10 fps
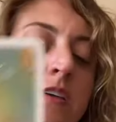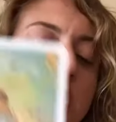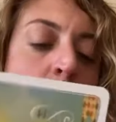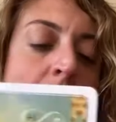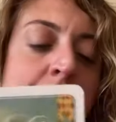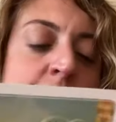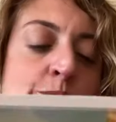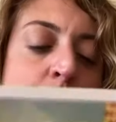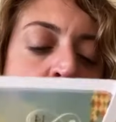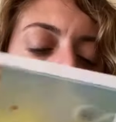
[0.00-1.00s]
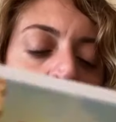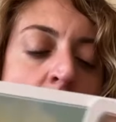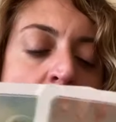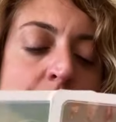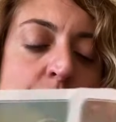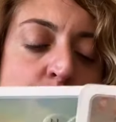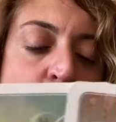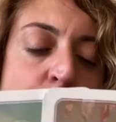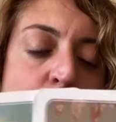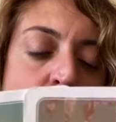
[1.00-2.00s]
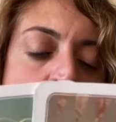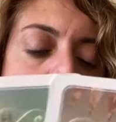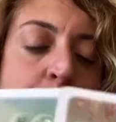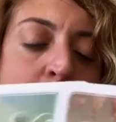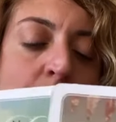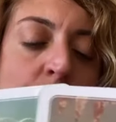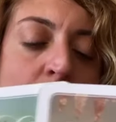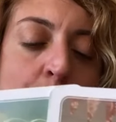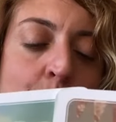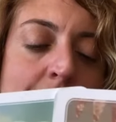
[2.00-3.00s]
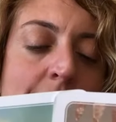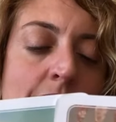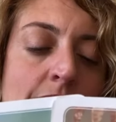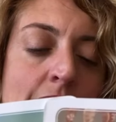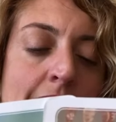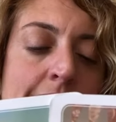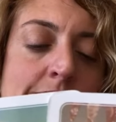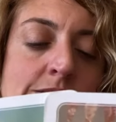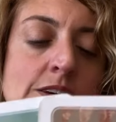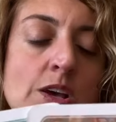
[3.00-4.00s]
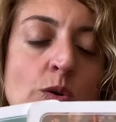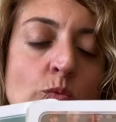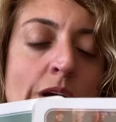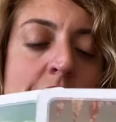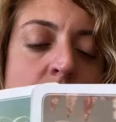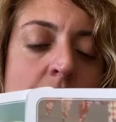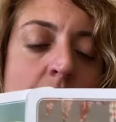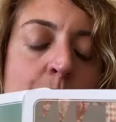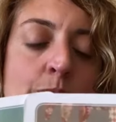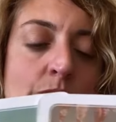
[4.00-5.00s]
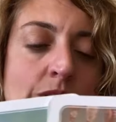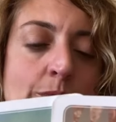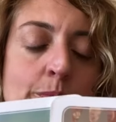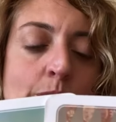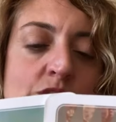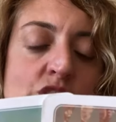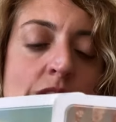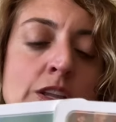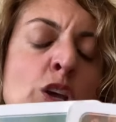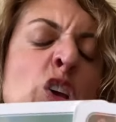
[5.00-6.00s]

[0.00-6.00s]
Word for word: You have to build on the truth. You can't build on pretty little lies, right? You can't build on bullshit.